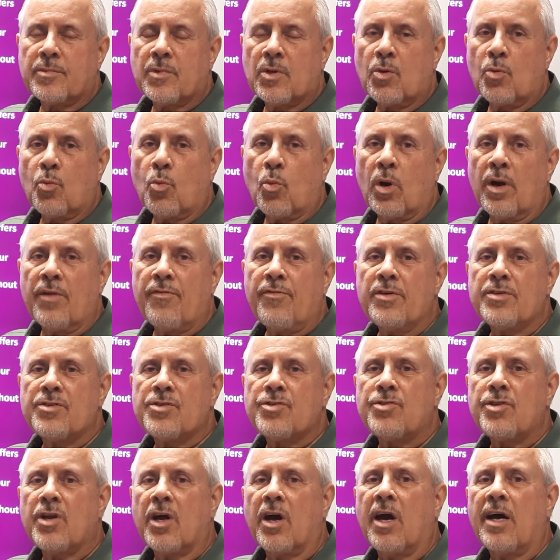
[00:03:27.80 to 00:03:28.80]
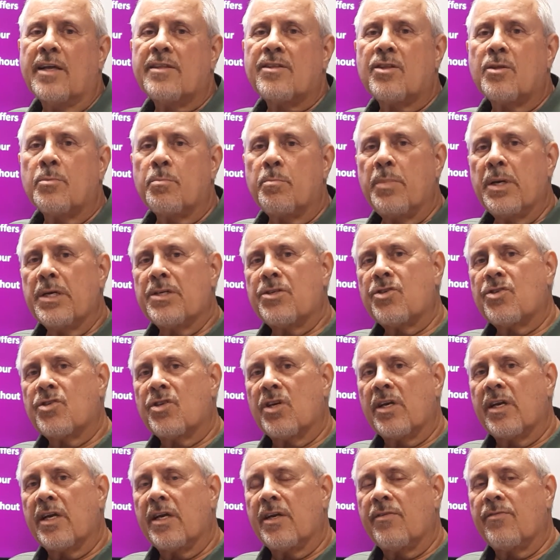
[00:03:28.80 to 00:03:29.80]
What if it's not the best
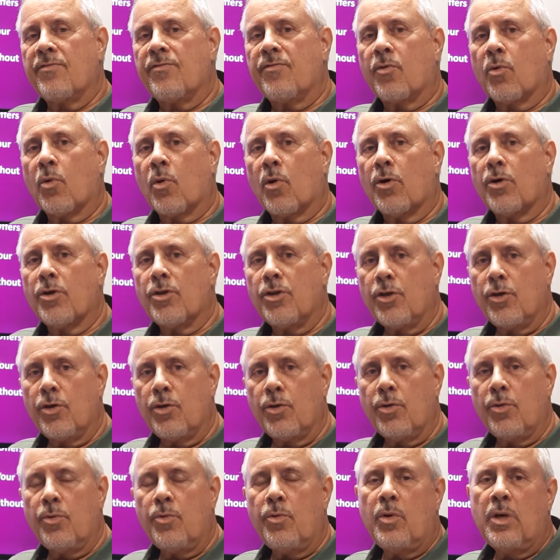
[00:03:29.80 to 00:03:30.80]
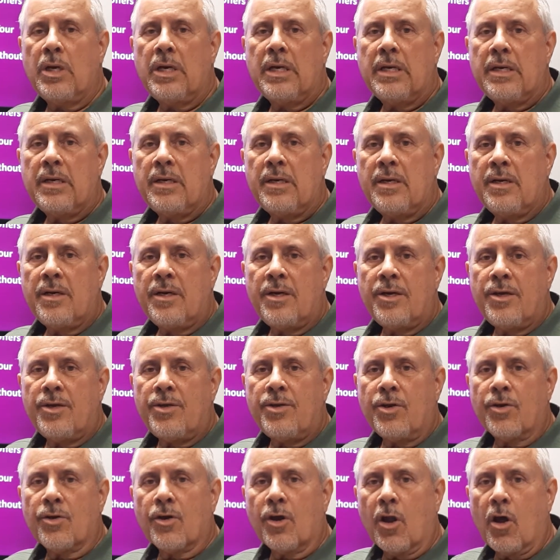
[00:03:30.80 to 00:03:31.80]
thing for you,
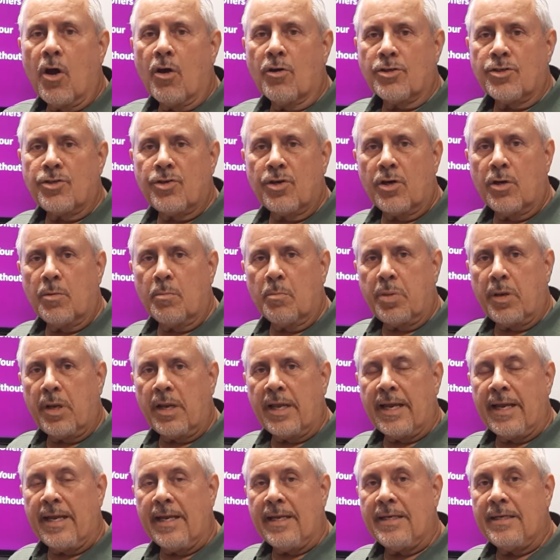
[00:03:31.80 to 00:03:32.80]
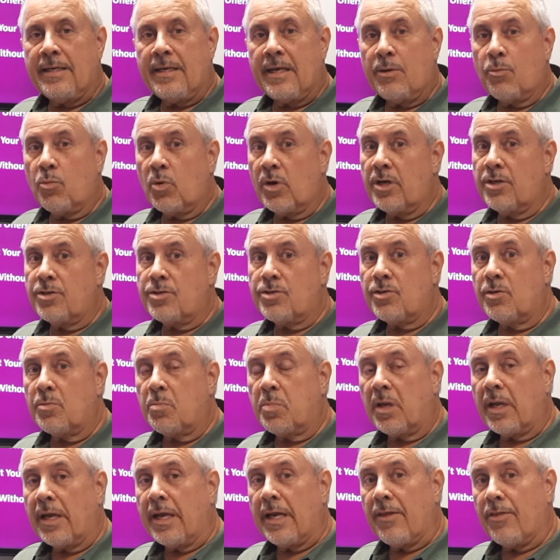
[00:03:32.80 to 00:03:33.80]
your long-term plan? And what is your
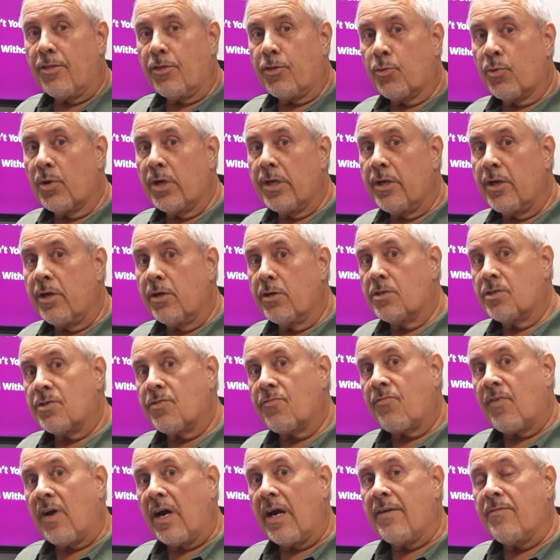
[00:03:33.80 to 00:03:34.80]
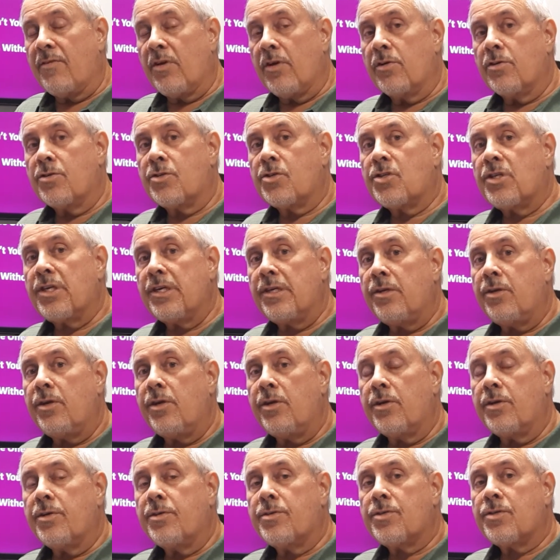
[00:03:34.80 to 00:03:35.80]
plan? 3 years, 5 years, 10
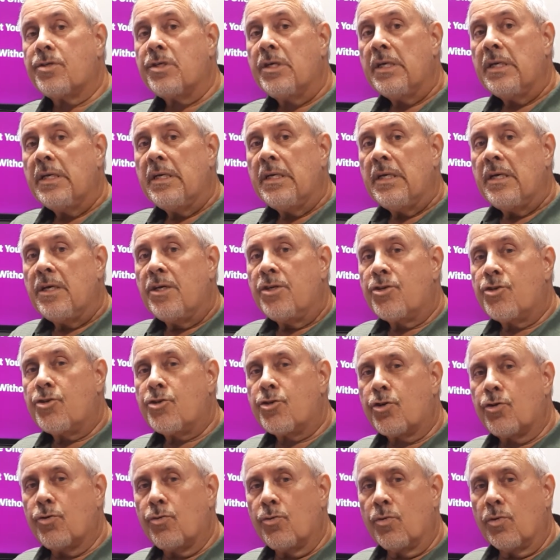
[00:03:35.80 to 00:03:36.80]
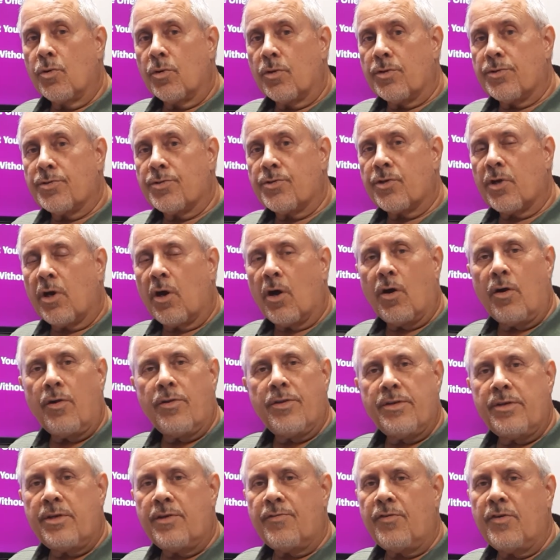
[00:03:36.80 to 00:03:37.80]
years? Schools, all the
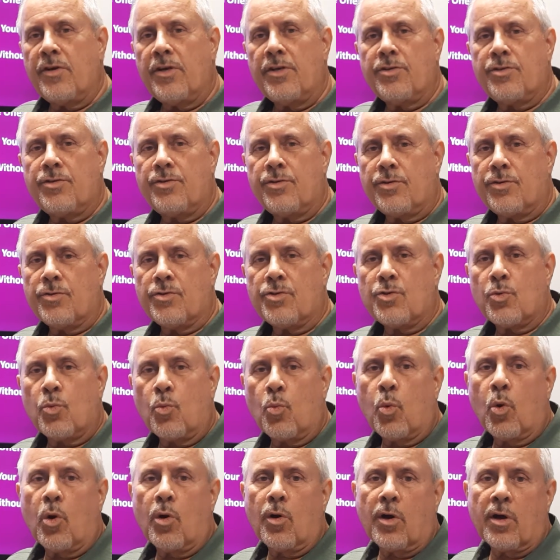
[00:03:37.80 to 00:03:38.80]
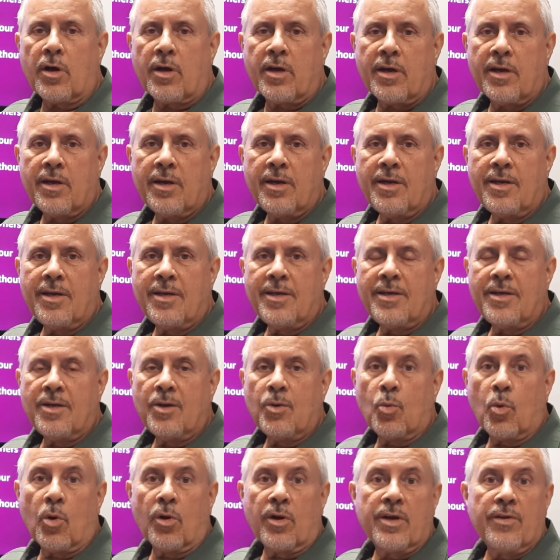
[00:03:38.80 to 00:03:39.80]
different issues.
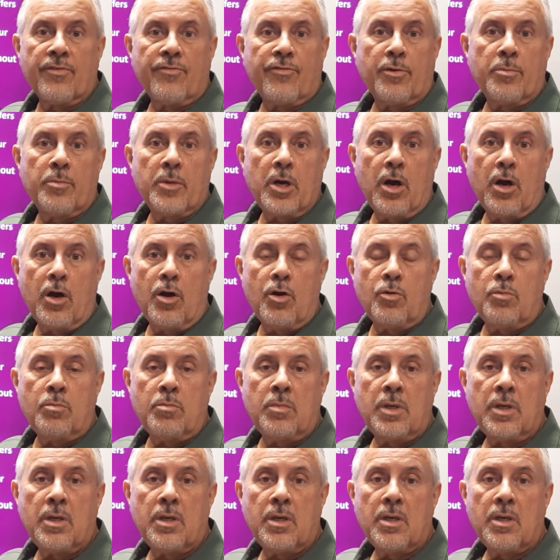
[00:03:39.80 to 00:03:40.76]
Working from home,